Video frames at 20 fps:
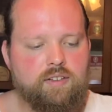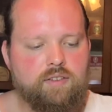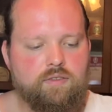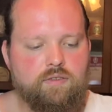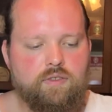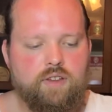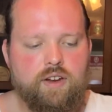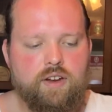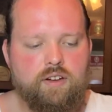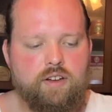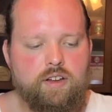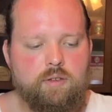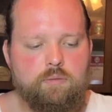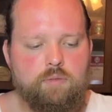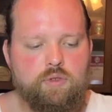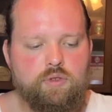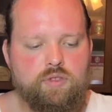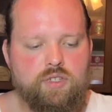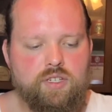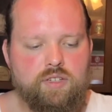Very
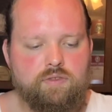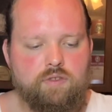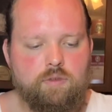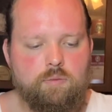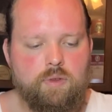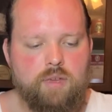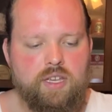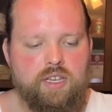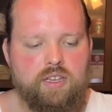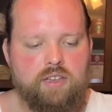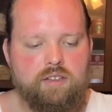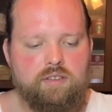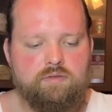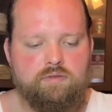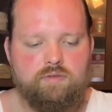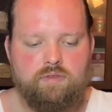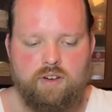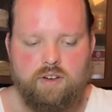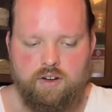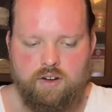amusing for me,
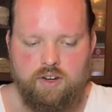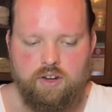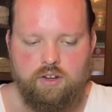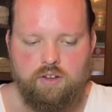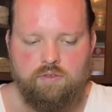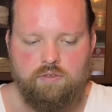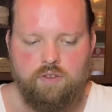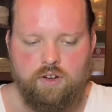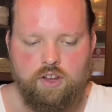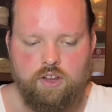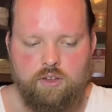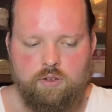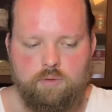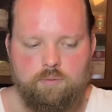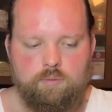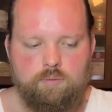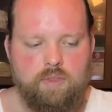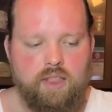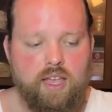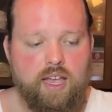very good for you,
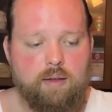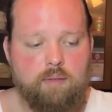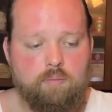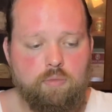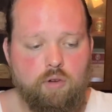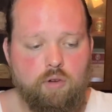and